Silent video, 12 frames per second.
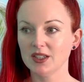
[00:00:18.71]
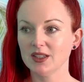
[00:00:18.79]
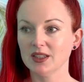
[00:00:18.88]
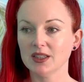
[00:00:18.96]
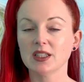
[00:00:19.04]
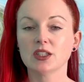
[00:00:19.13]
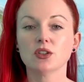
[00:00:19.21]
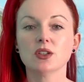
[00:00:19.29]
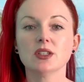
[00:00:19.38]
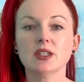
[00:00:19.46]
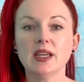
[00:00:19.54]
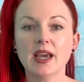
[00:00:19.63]

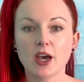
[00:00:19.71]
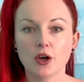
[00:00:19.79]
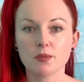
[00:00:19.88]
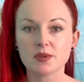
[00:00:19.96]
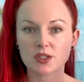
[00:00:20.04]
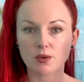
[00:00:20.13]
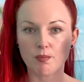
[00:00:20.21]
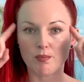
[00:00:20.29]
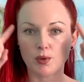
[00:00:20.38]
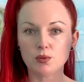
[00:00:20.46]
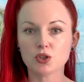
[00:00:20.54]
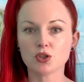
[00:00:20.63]
literally helps to
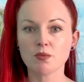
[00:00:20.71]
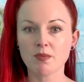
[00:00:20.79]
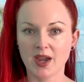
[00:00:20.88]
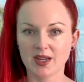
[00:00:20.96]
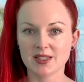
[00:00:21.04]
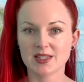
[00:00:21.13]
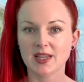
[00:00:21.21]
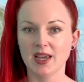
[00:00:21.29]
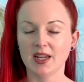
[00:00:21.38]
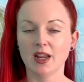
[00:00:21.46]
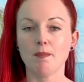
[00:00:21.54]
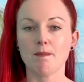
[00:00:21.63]
boost your
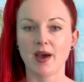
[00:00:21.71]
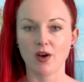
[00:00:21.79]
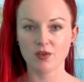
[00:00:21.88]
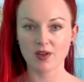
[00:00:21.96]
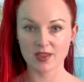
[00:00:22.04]
mindset about